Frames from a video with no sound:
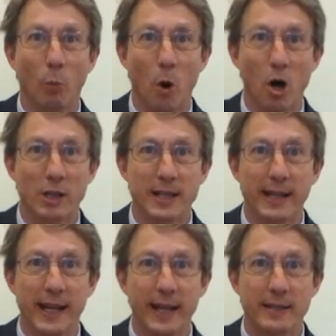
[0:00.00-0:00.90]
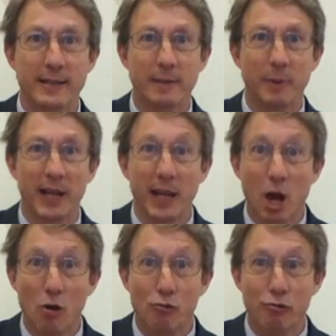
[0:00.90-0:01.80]
What needs to
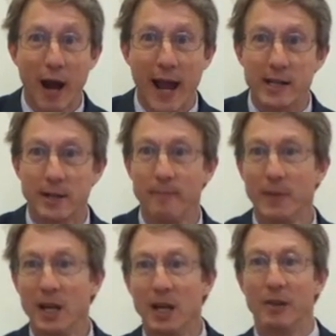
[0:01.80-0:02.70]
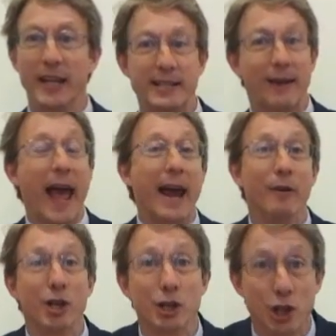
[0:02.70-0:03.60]
be red? These are
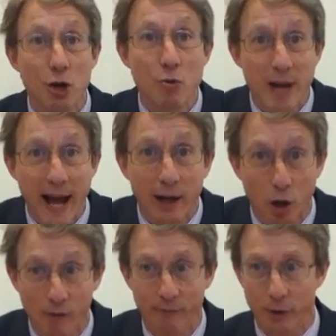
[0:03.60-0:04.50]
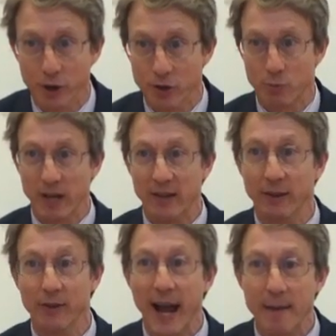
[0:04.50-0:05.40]
areas you lack confidence
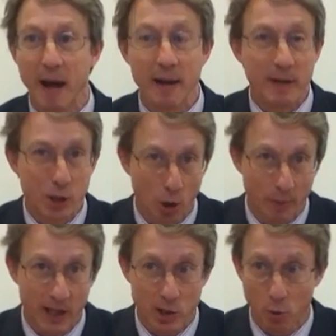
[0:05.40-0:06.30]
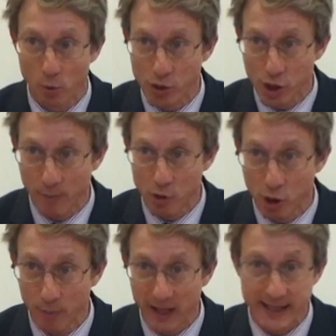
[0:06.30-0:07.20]
with. They may be topics or
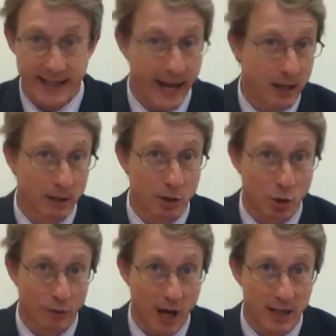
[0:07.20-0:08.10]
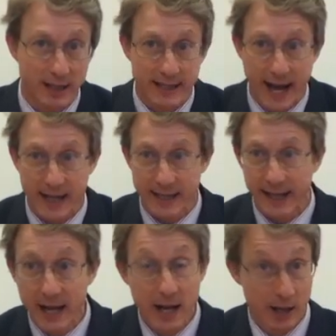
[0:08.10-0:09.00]
subtopics, skills or
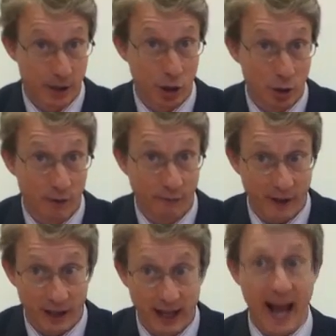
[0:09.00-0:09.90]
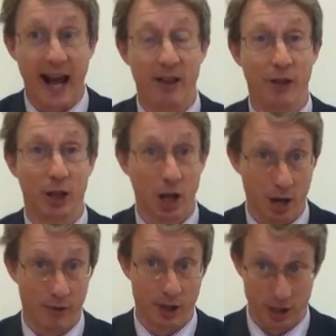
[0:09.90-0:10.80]
understanding that you feel at the
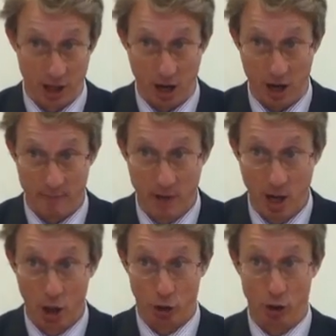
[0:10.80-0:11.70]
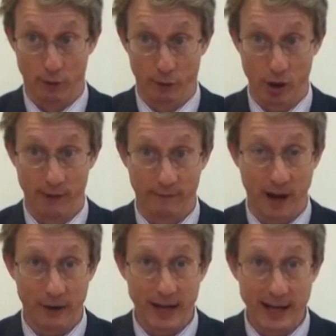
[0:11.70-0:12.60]
current time you've got a
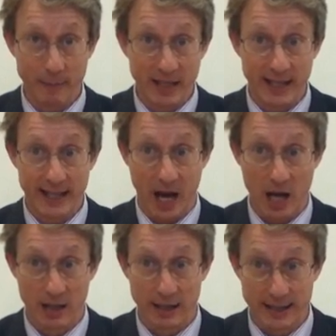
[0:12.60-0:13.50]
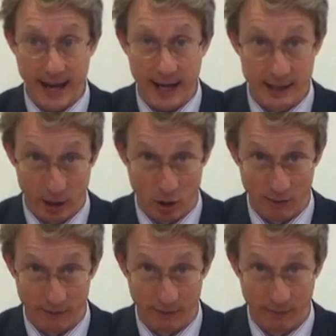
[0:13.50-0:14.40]
very limited understanding
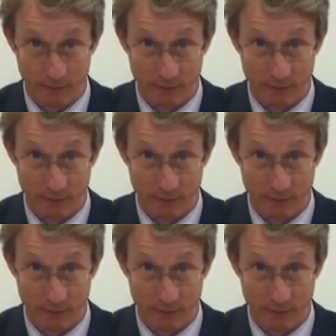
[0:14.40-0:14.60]
of.